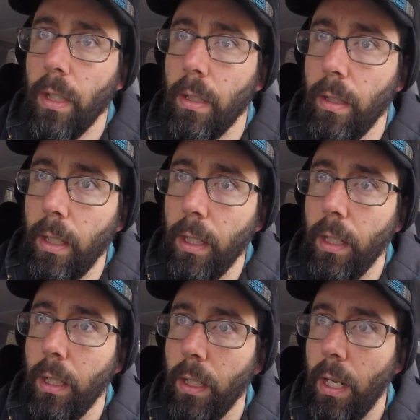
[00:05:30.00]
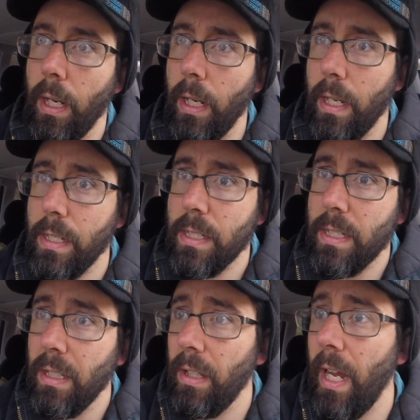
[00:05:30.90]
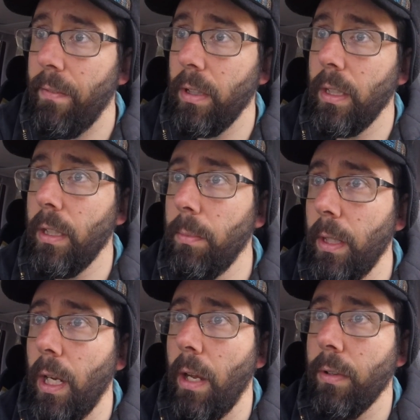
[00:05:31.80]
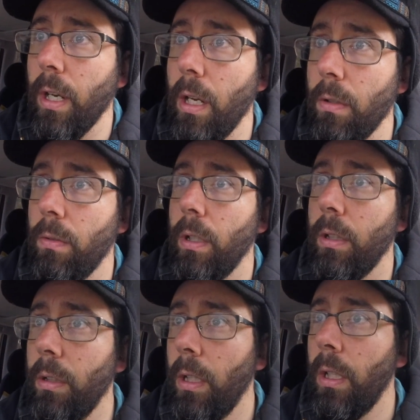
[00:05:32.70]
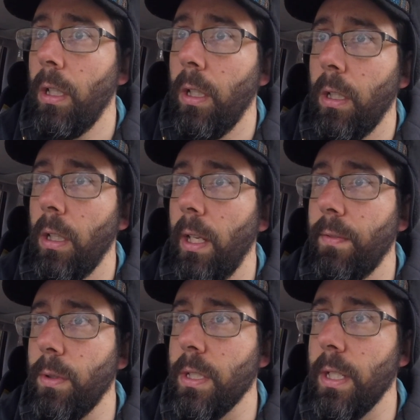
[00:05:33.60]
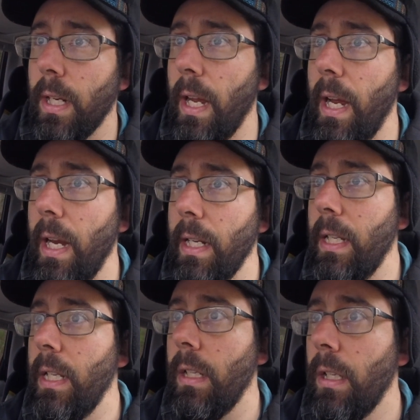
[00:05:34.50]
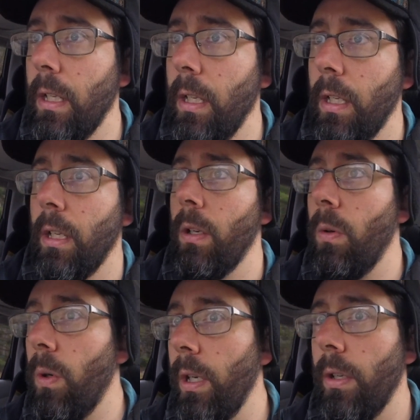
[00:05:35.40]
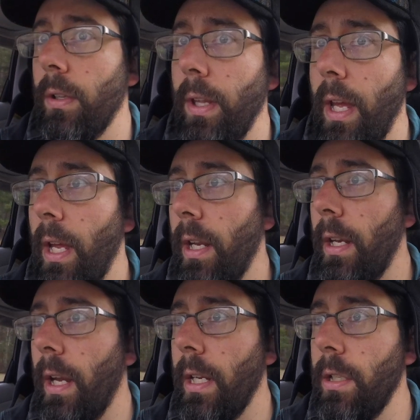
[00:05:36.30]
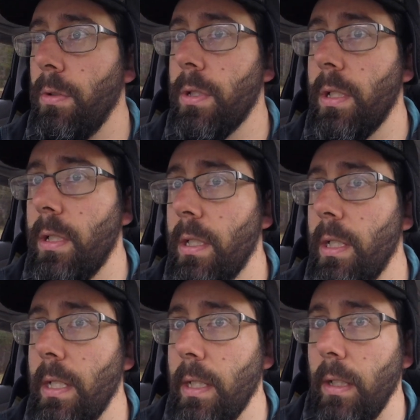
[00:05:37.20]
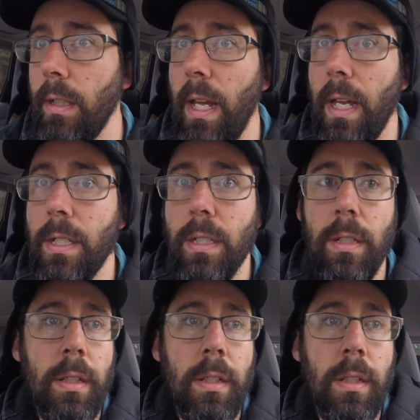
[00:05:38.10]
Then I still have a little bit of avocado oil left, which is like a high heat oil that I used to season the last